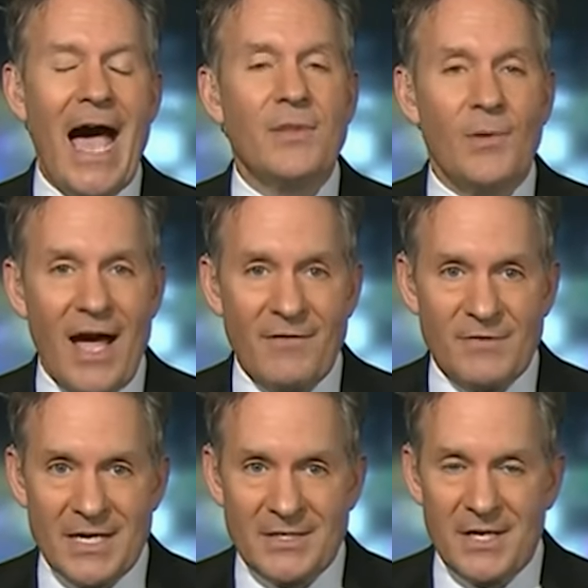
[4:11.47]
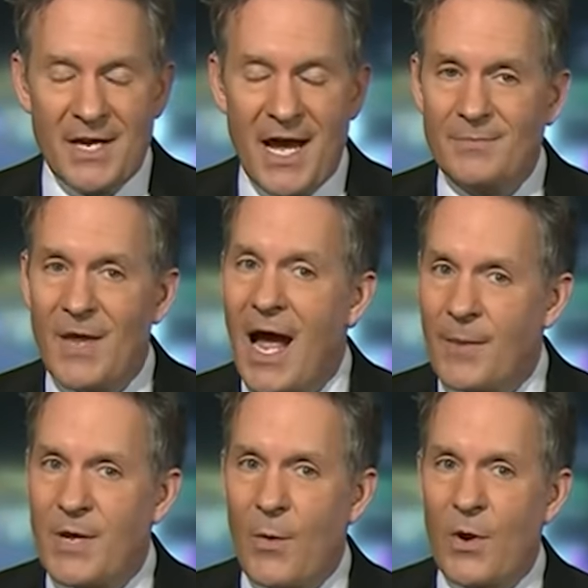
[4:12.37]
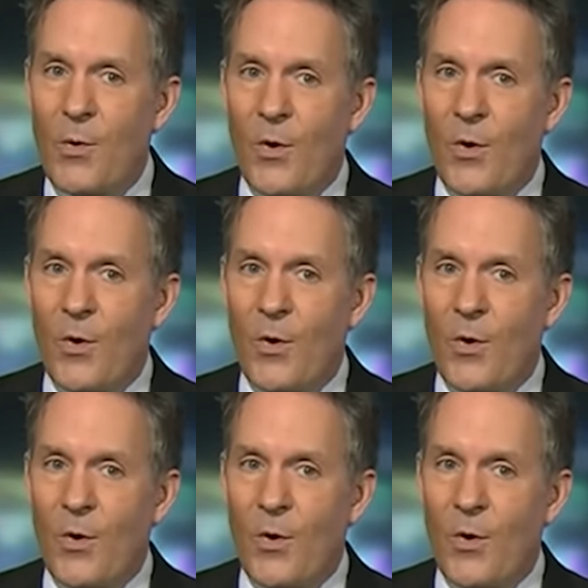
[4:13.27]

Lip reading: At the live desk tonight, I'm Gary